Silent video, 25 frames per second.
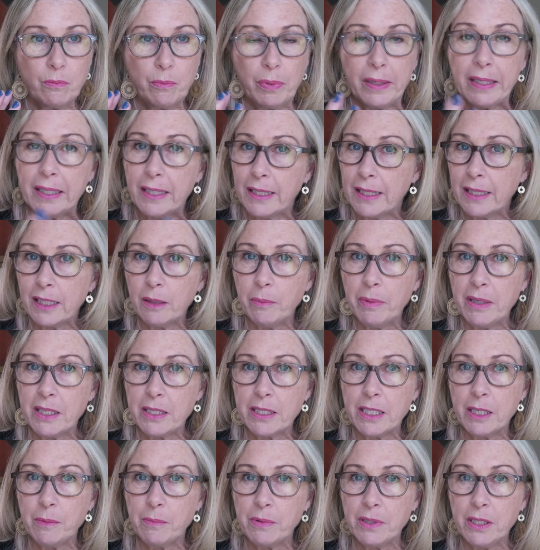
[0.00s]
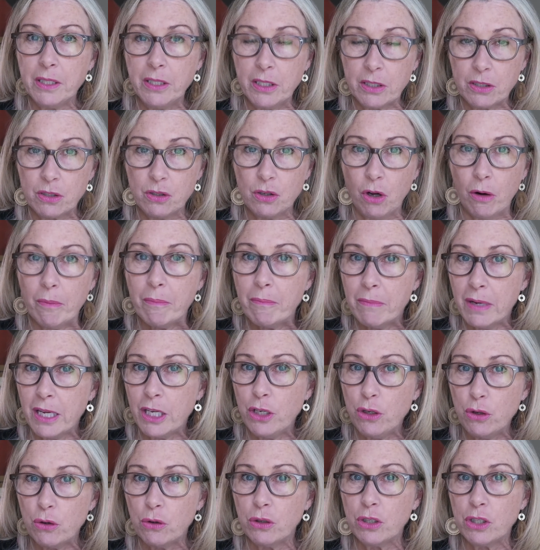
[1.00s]
being a little bit tipsy does not
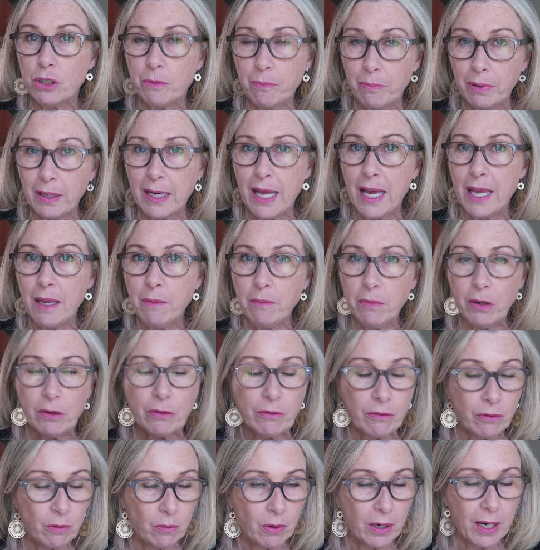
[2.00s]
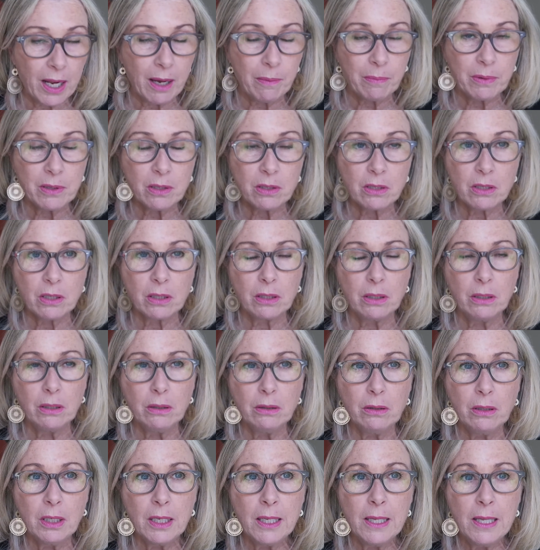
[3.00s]
mean you're to blame for what happens to
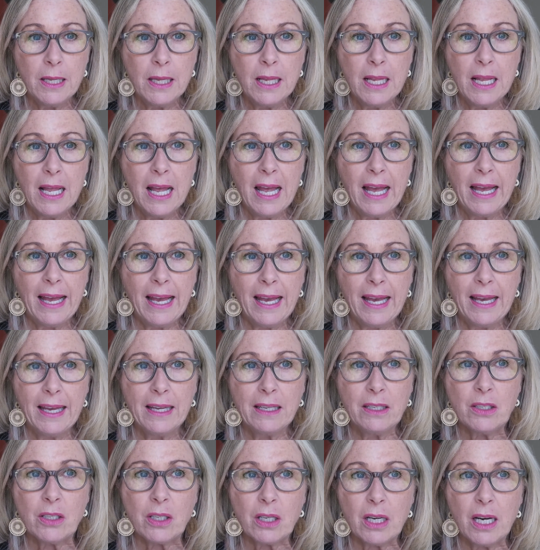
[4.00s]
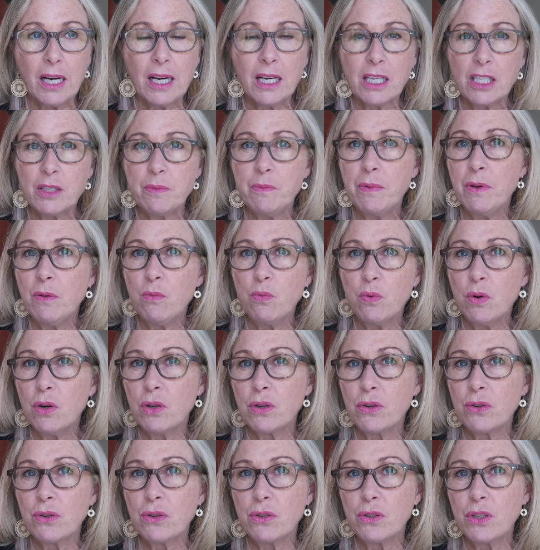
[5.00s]
you, and asked me
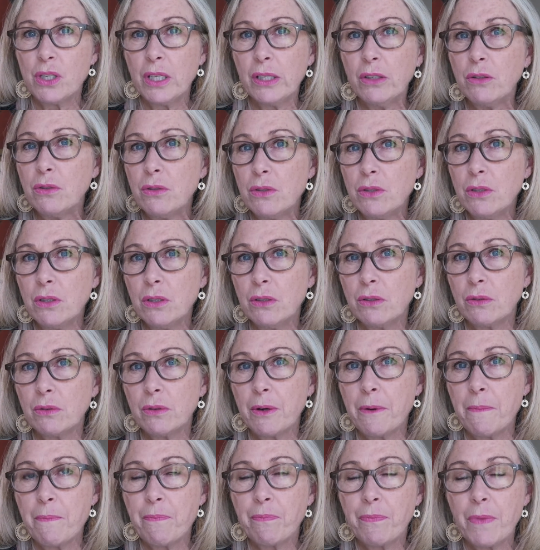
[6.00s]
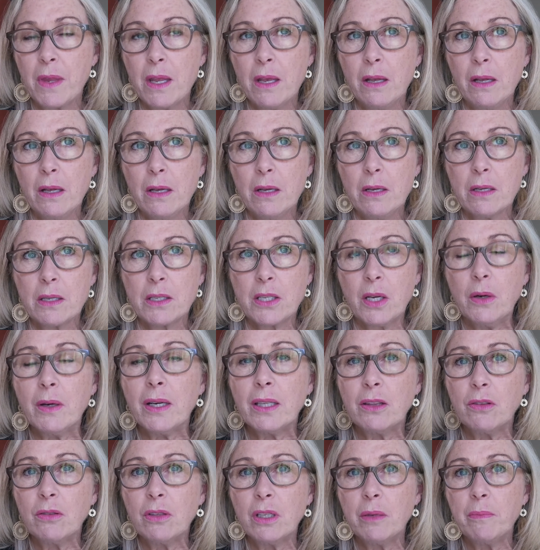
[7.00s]
what she could do. So I
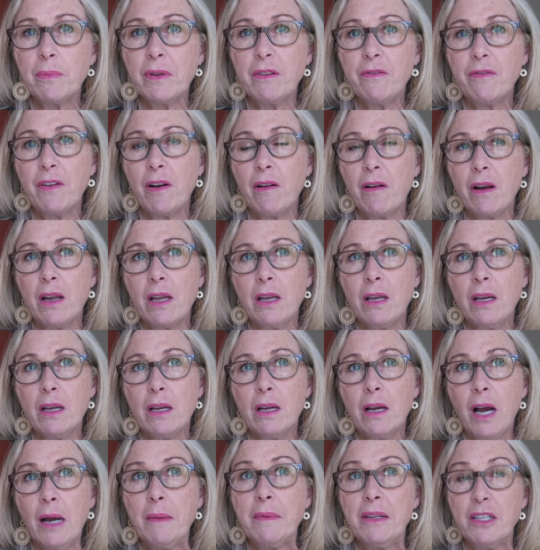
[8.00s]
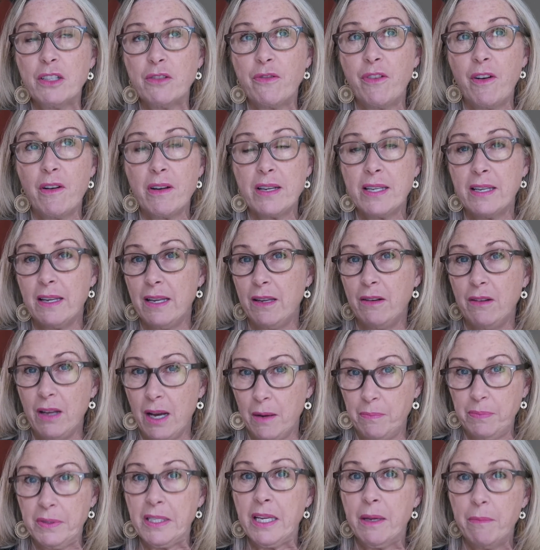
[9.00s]
thought it'd be very, I mean, it's very, it
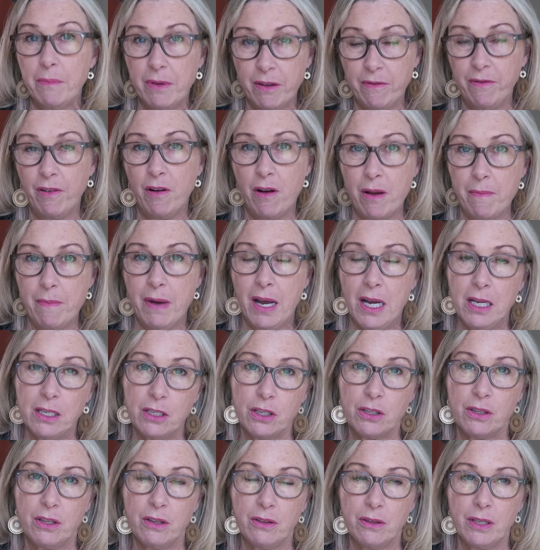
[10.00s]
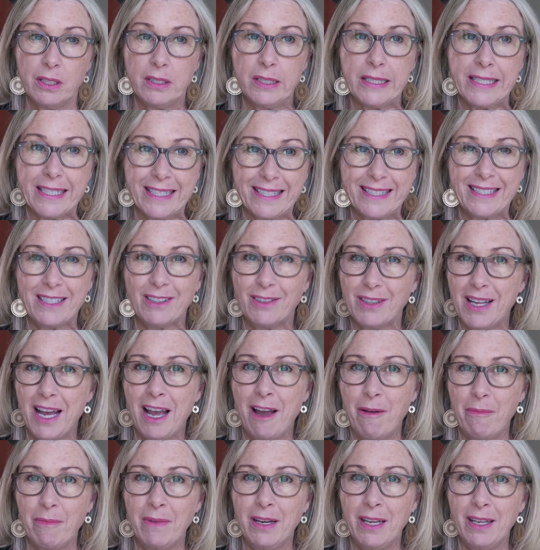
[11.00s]
upset me very much that this is still
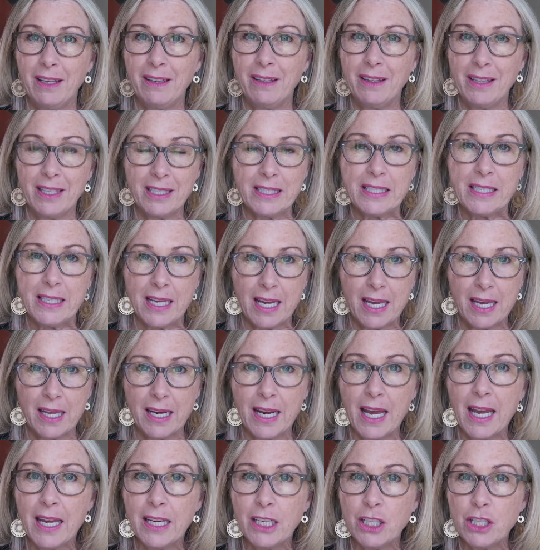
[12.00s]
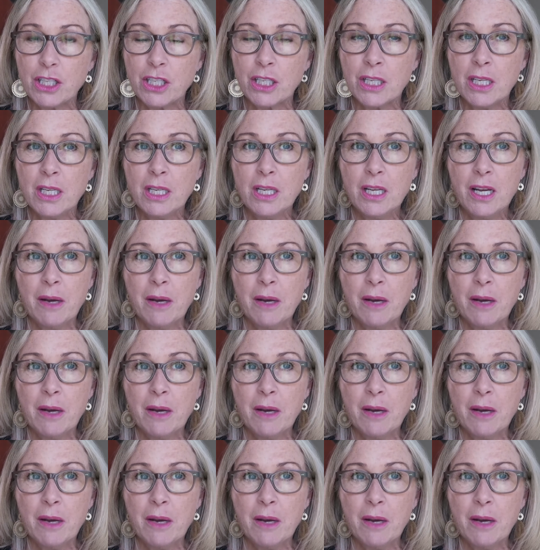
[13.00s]
happening in this day and age,